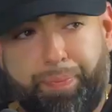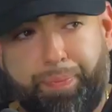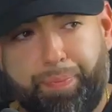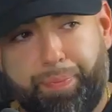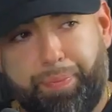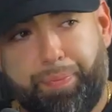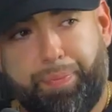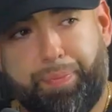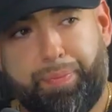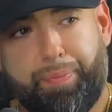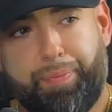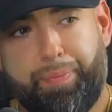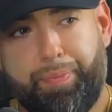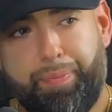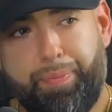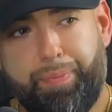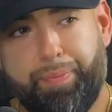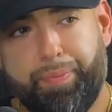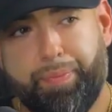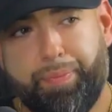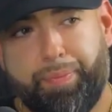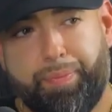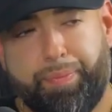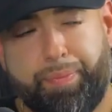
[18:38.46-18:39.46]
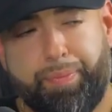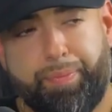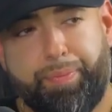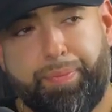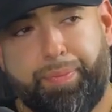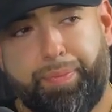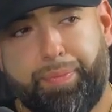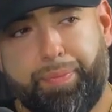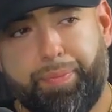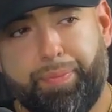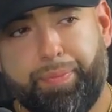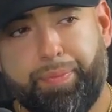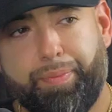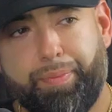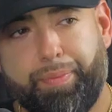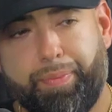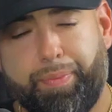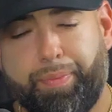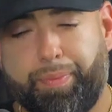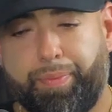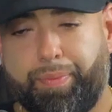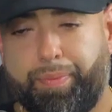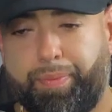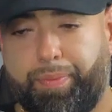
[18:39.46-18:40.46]

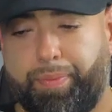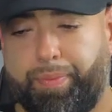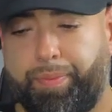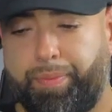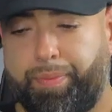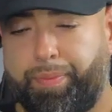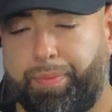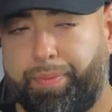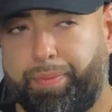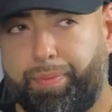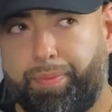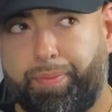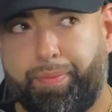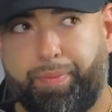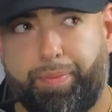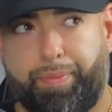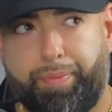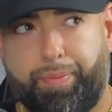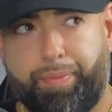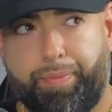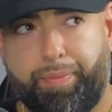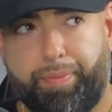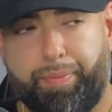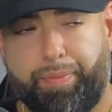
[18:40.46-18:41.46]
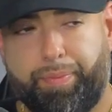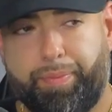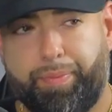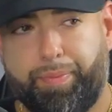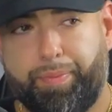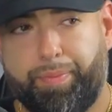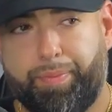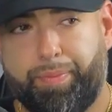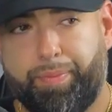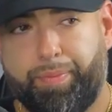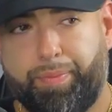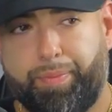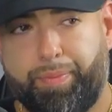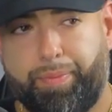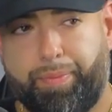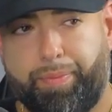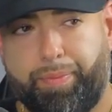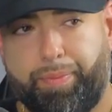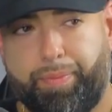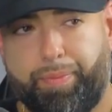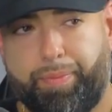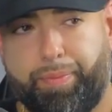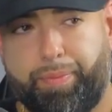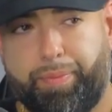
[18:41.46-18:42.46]

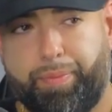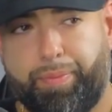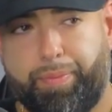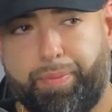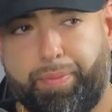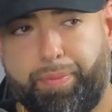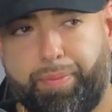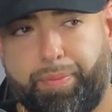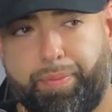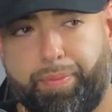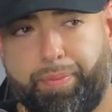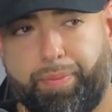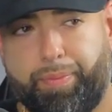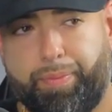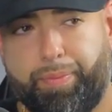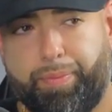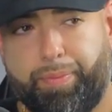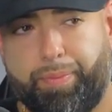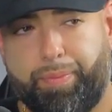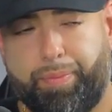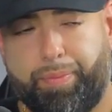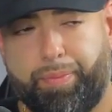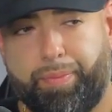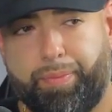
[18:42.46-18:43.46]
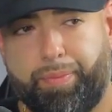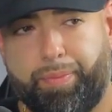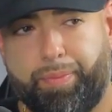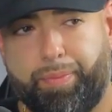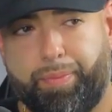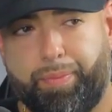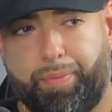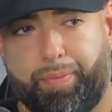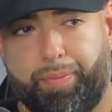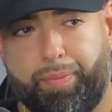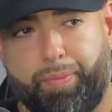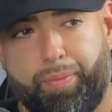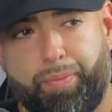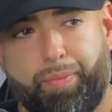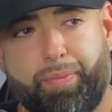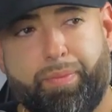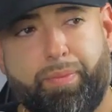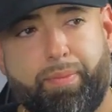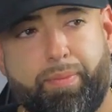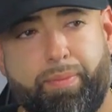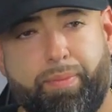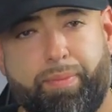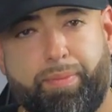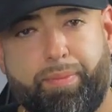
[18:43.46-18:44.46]

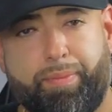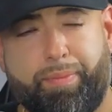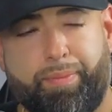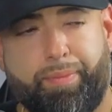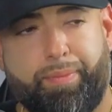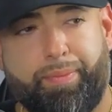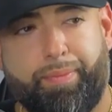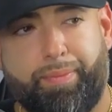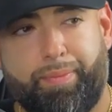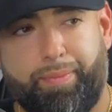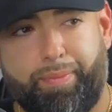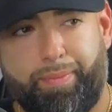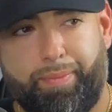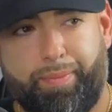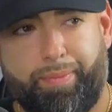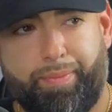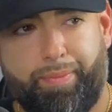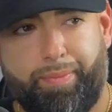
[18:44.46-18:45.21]
The person shown says nothing.